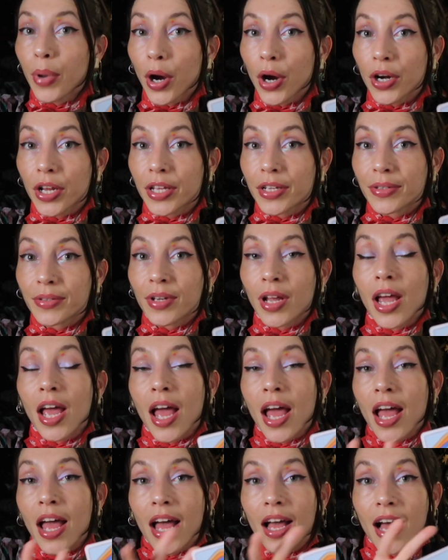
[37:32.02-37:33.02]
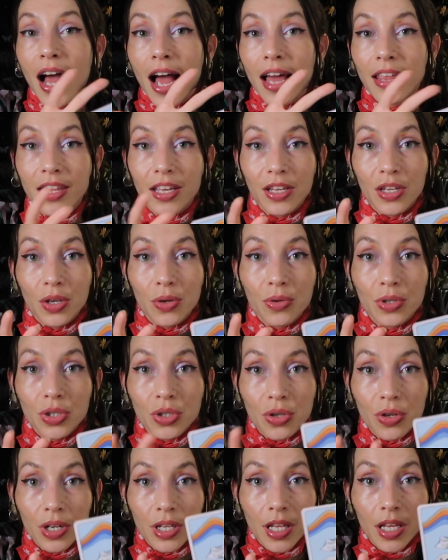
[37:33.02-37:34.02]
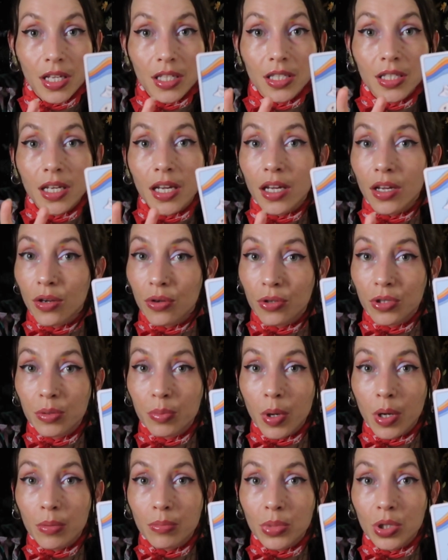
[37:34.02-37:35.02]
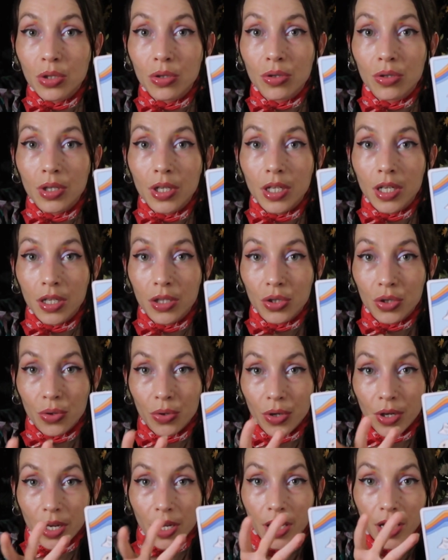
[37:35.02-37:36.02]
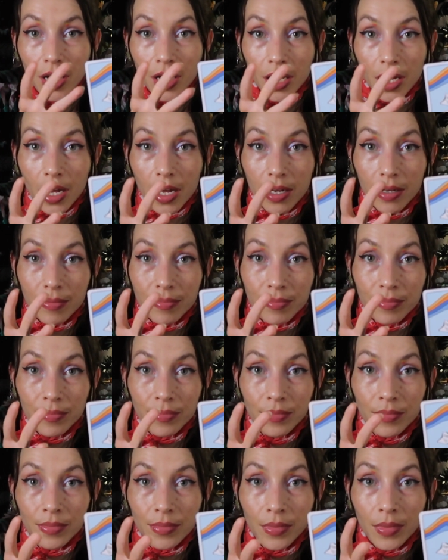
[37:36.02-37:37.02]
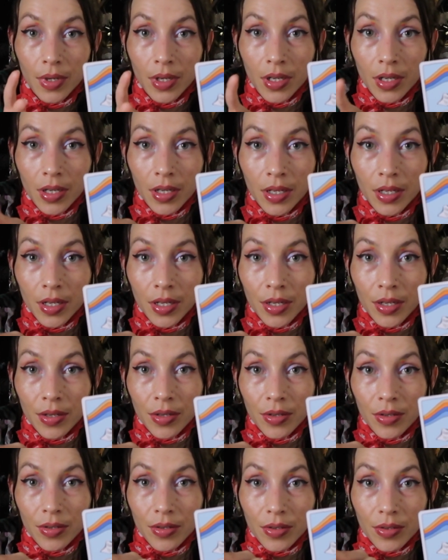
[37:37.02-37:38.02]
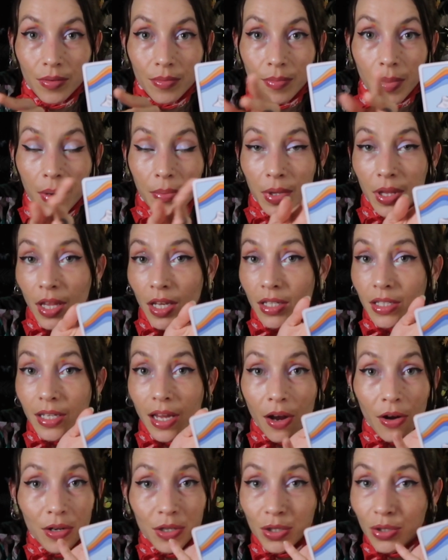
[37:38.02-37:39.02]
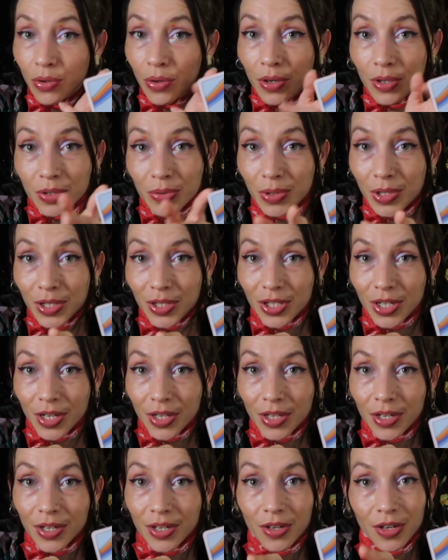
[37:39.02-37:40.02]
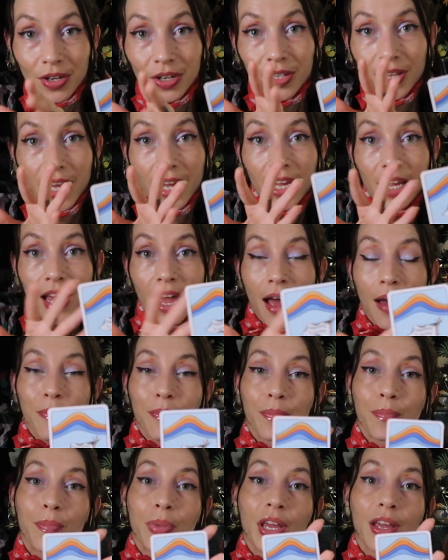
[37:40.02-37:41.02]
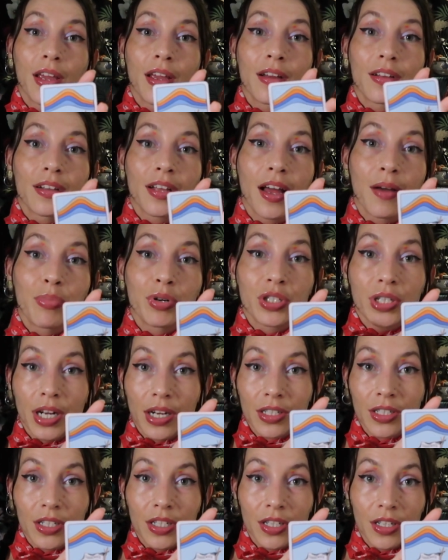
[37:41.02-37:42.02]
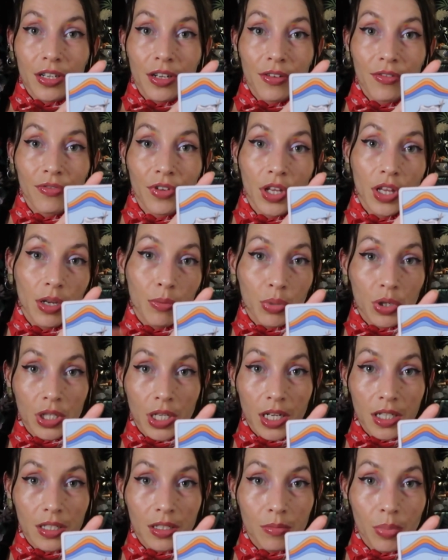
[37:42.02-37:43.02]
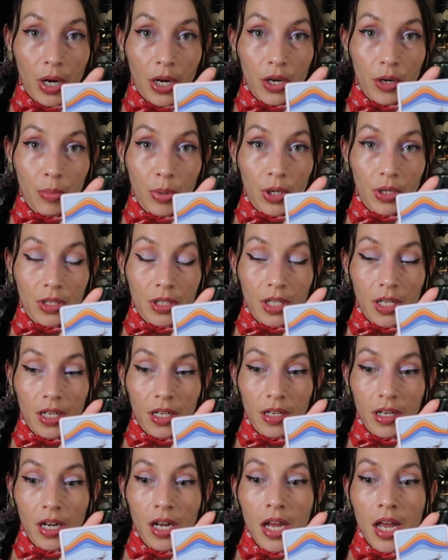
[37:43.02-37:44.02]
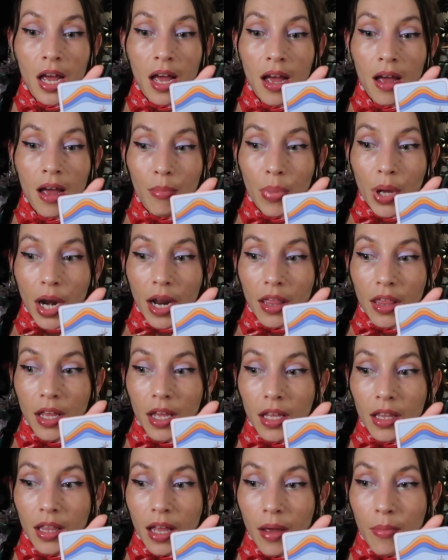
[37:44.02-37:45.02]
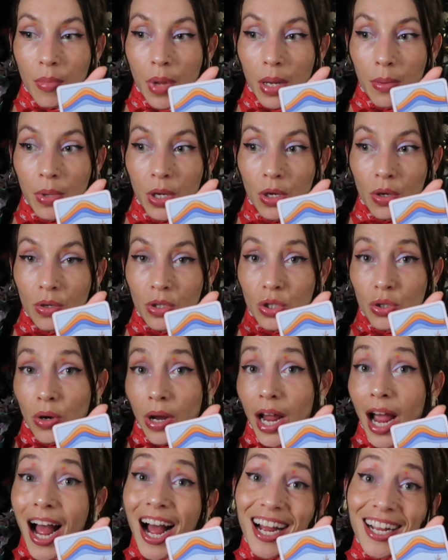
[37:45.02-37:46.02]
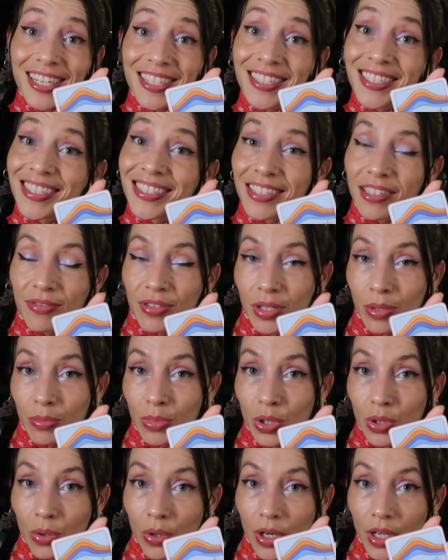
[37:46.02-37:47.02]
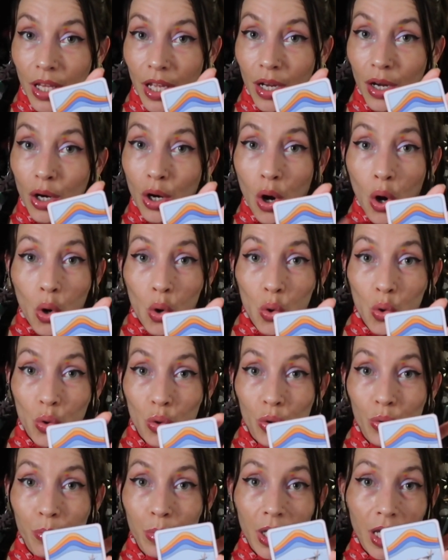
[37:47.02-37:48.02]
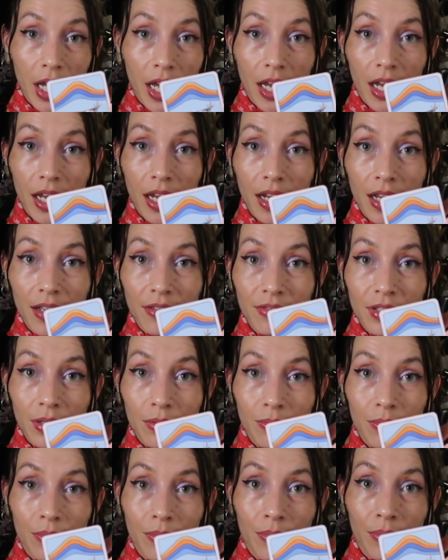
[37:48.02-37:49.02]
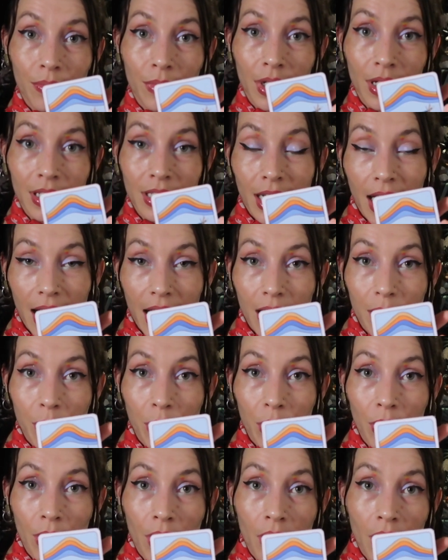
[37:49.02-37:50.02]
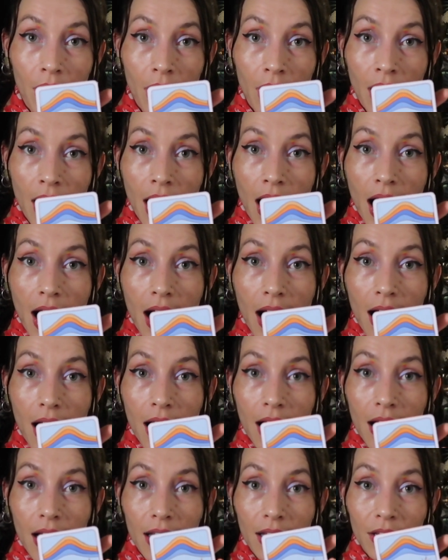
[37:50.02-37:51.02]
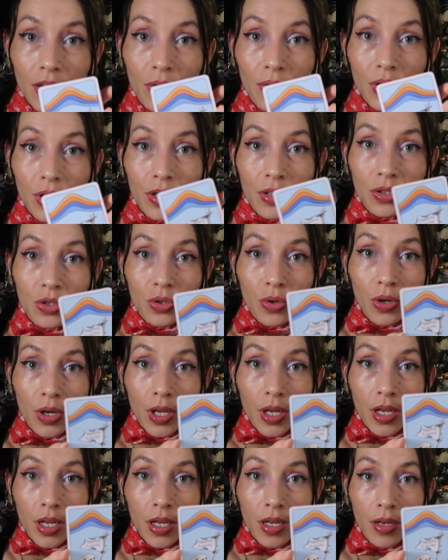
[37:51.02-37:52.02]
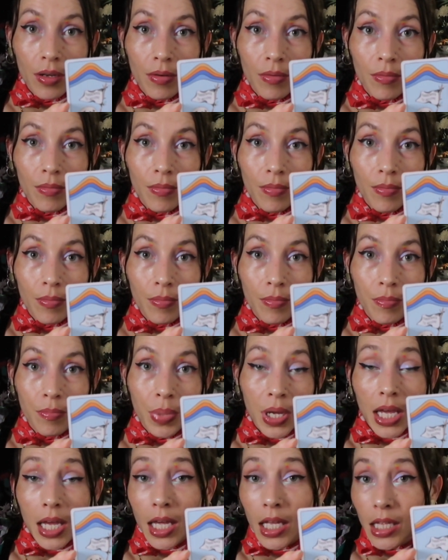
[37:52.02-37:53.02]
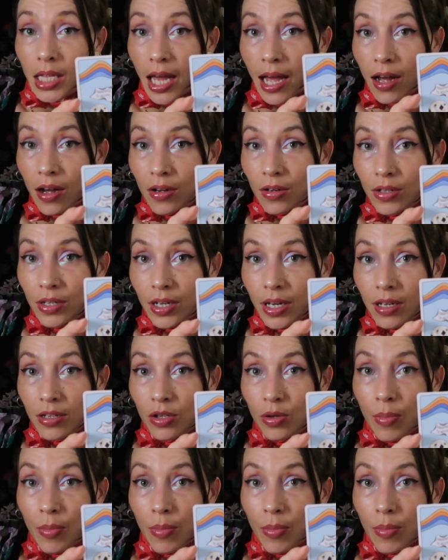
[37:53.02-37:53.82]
Pardon. I think you enjoy like seeing goosebumps. You could enjoy um maybe like scary stories with each other, or like being a protector or feeling protected by your person. But I think that maybe you enjoy ice of some sort, like a cold play of some type. Uh, you could enjoy being loud.